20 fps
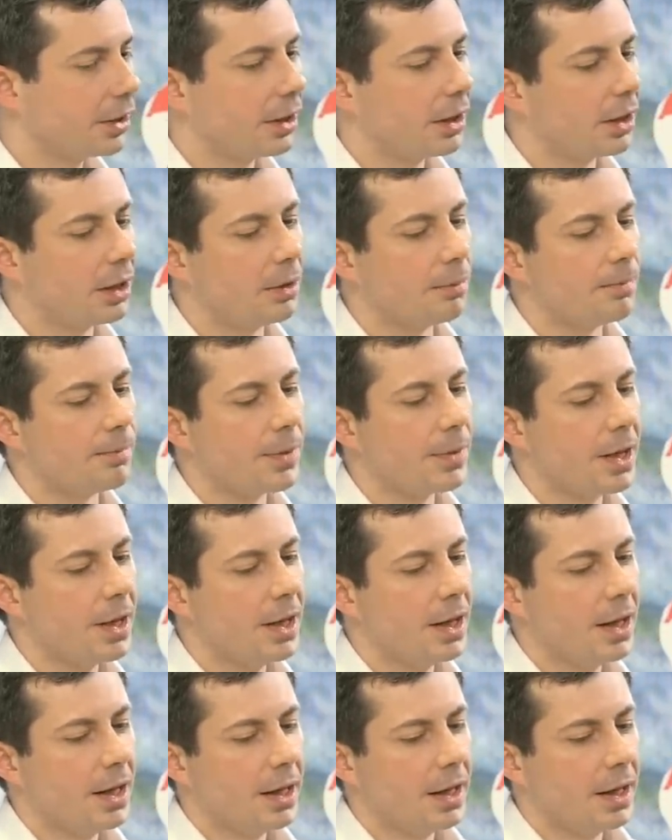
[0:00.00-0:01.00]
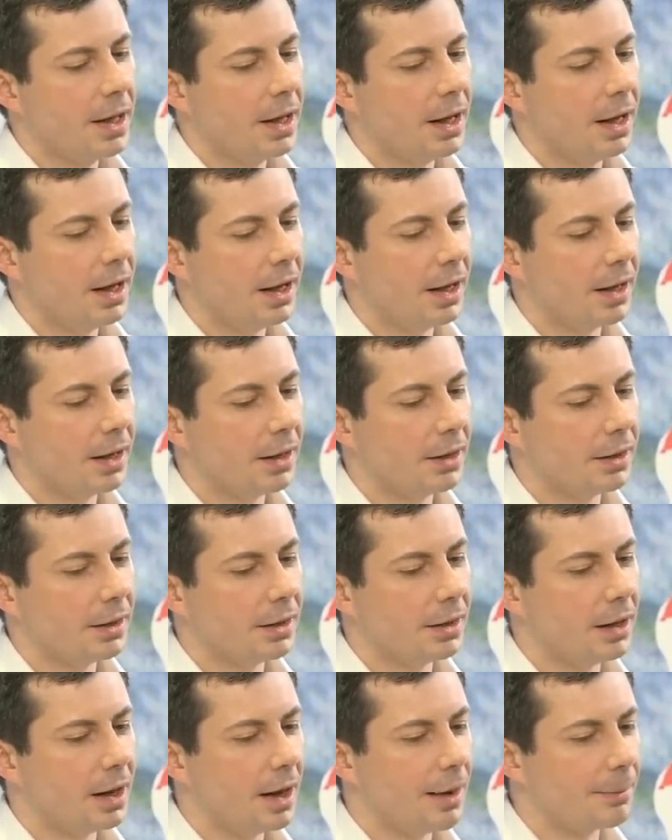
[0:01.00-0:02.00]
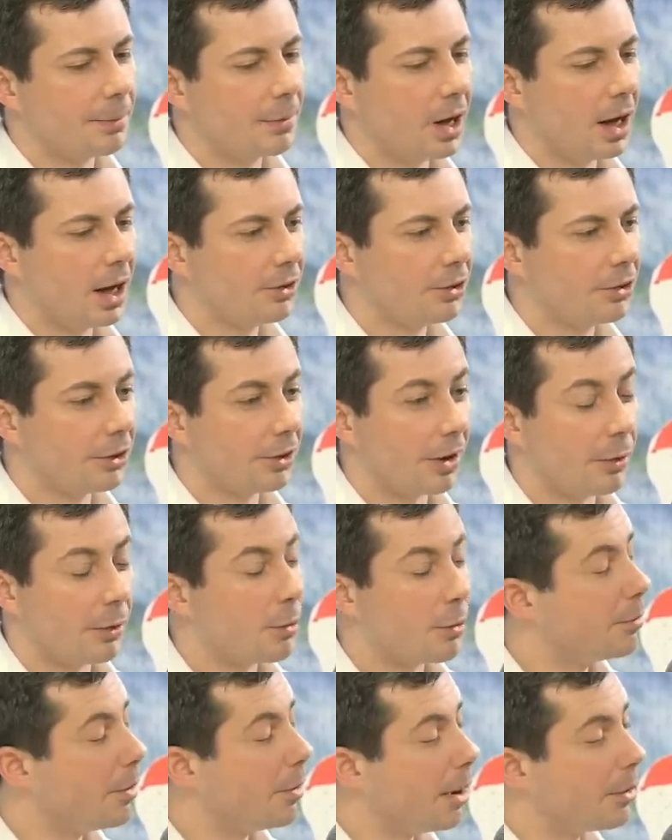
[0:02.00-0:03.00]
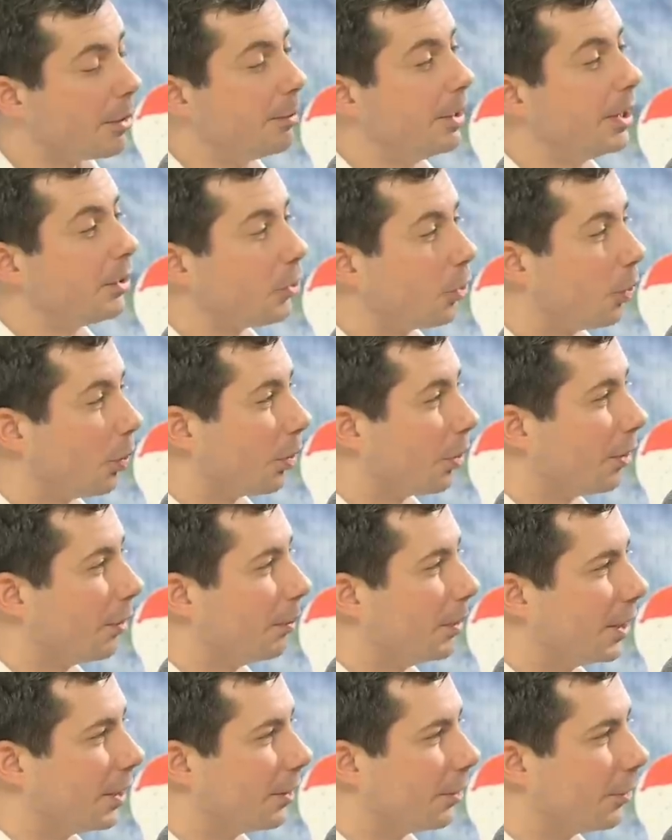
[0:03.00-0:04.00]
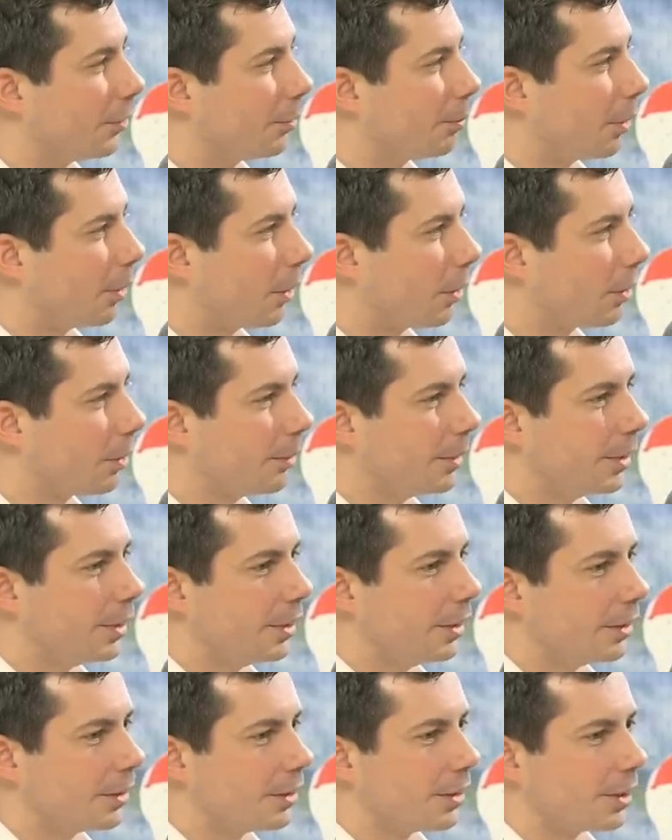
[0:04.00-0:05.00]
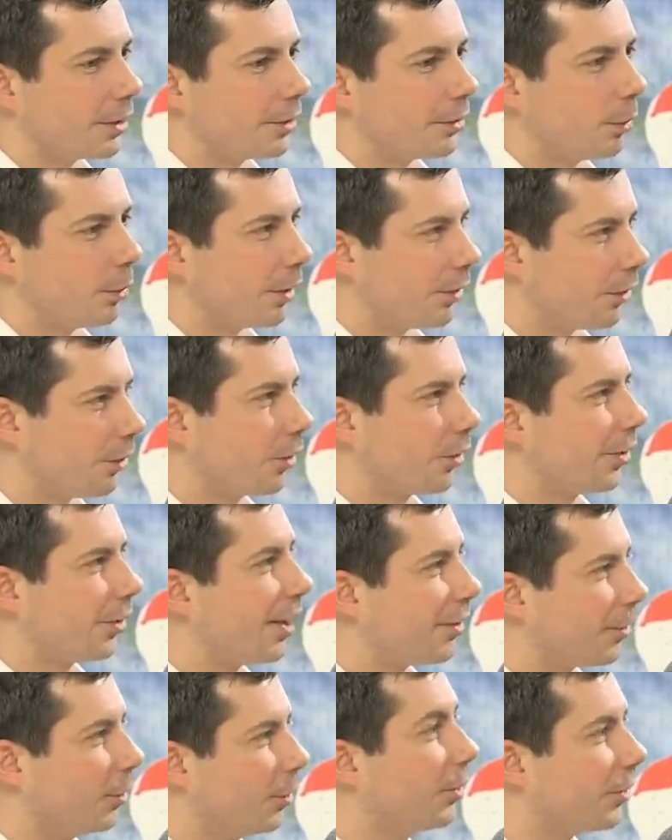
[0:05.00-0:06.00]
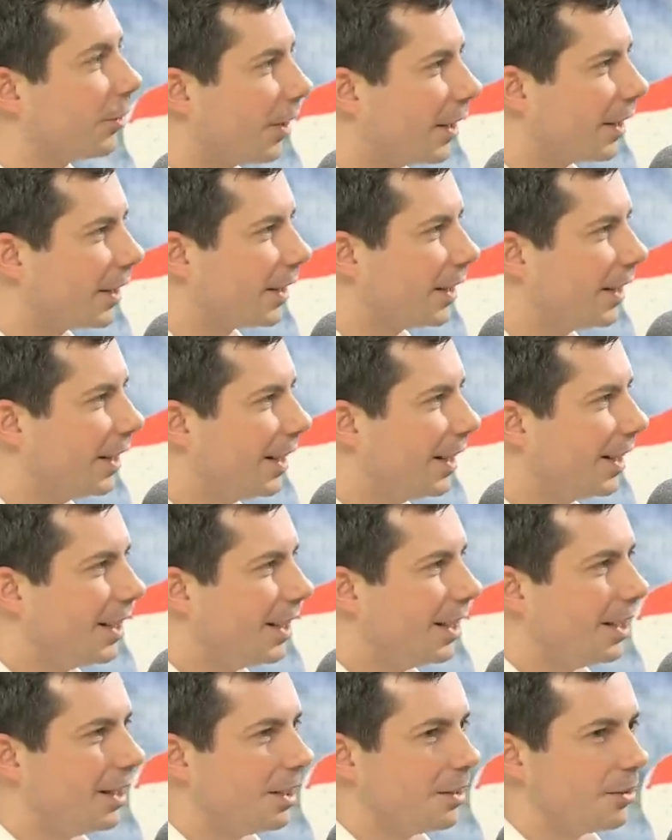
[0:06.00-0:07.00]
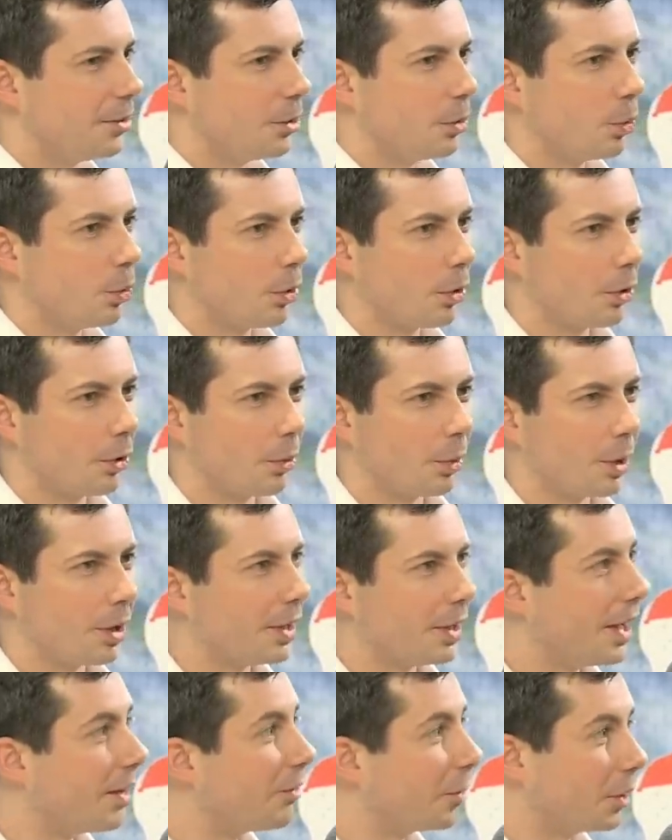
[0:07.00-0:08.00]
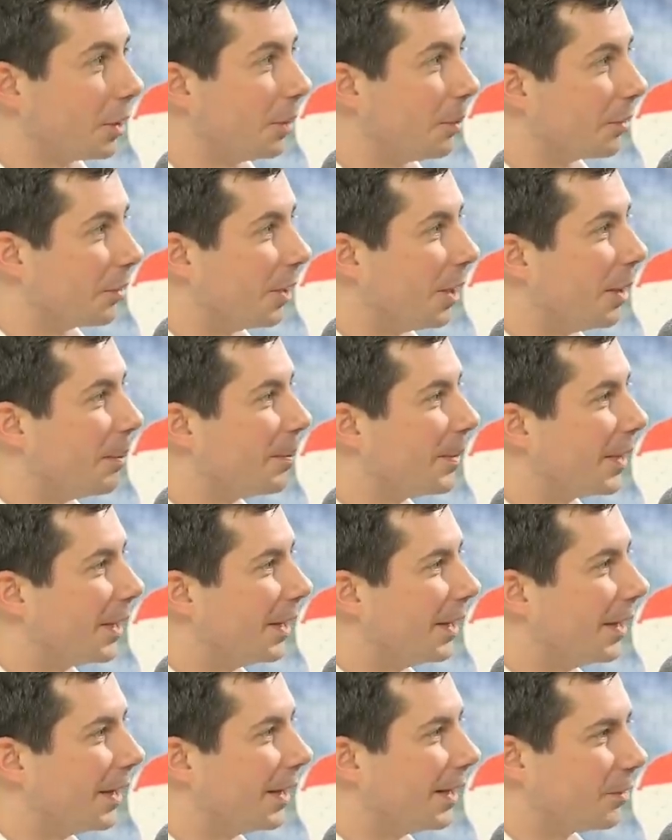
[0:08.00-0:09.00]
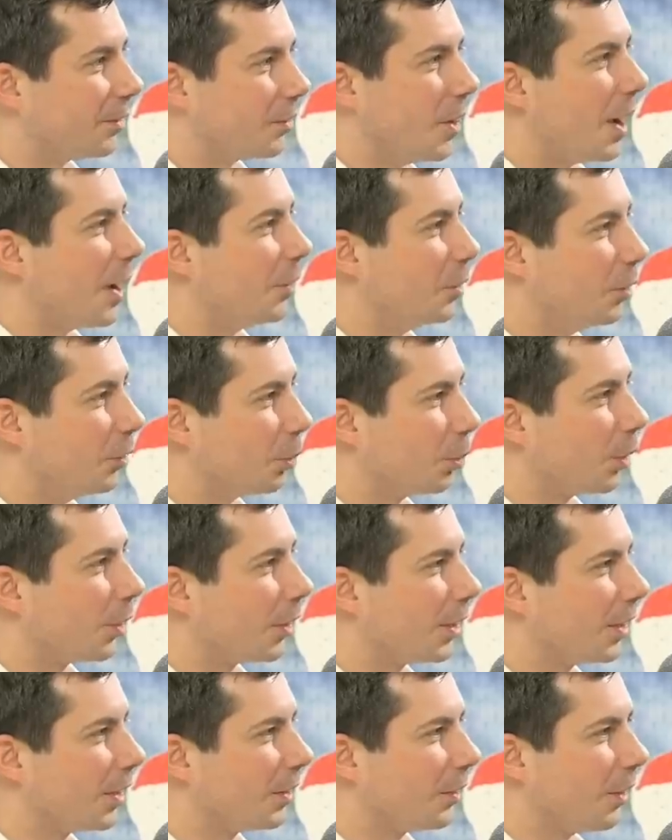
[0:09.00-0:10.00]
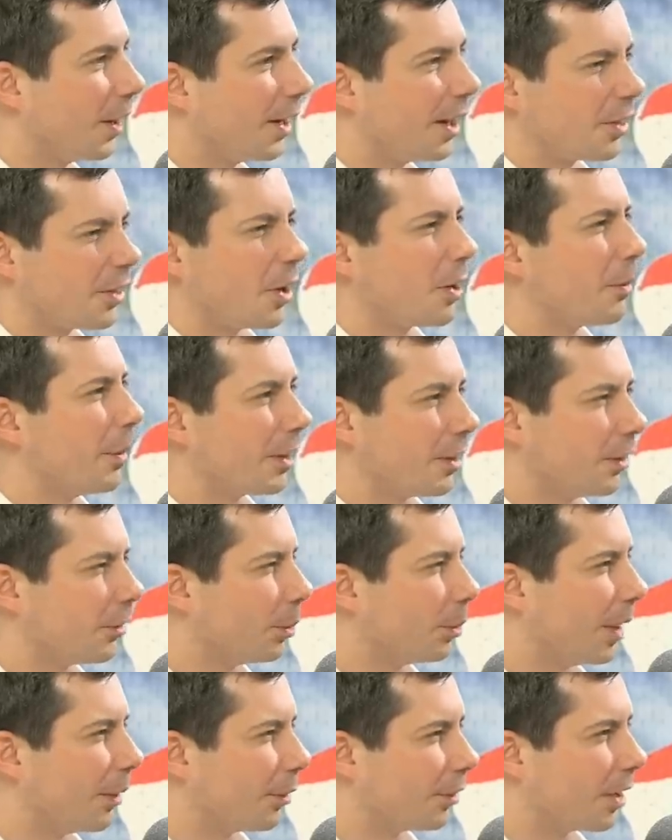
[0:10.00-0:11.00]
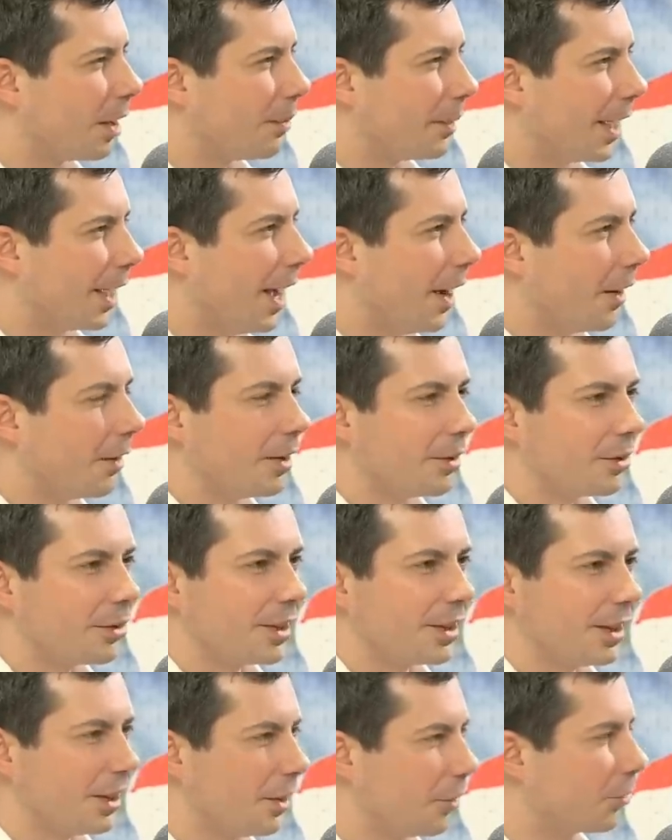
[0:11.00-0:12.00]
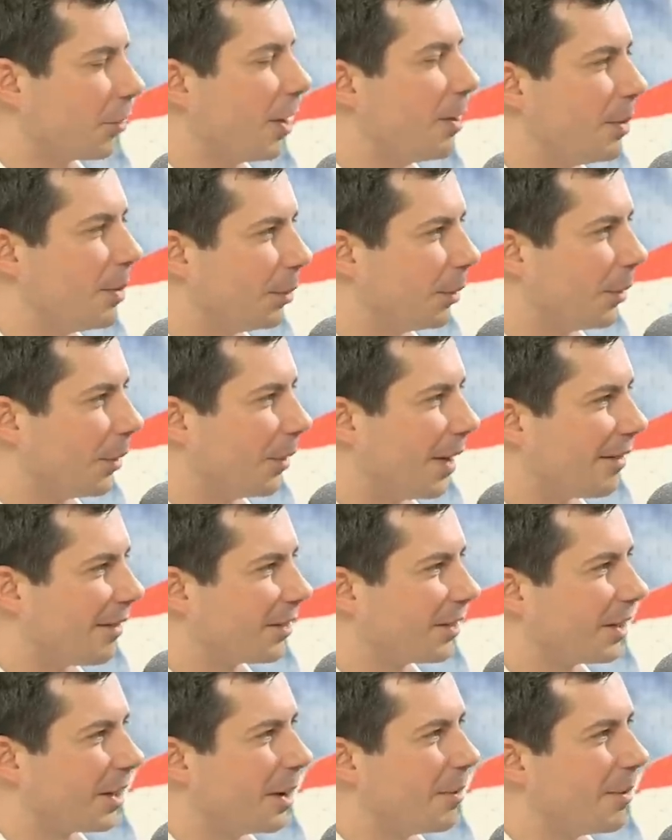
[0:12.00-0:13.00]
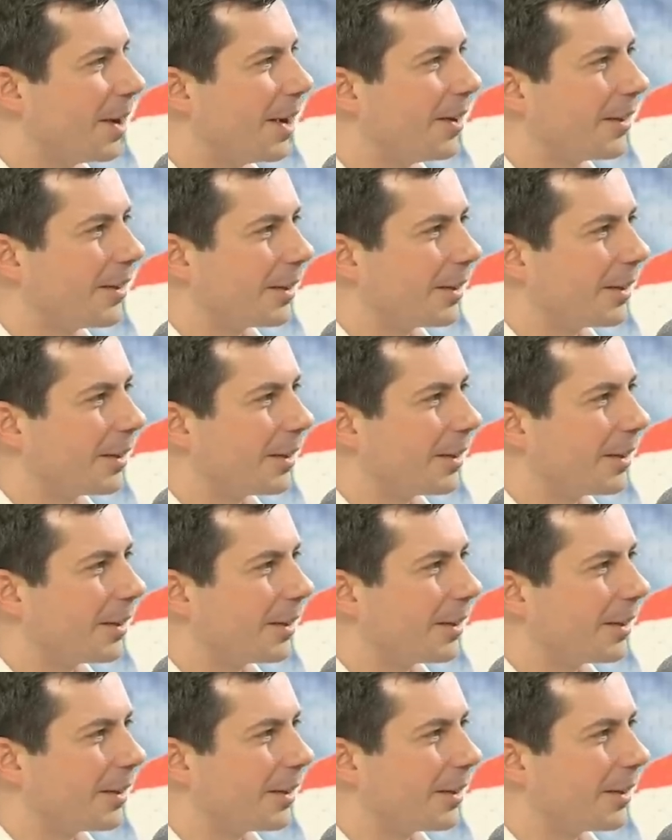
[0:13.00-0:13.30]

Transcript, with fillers: Um, and uh, I'm conscious, I'm a, I'm a bit torn because part of me thinks what success looks like is a world where it never comes up uh, and it's not newsworthy, right? I thought about this when I was coming out. I was thinking, you know, straight people don't have to come out.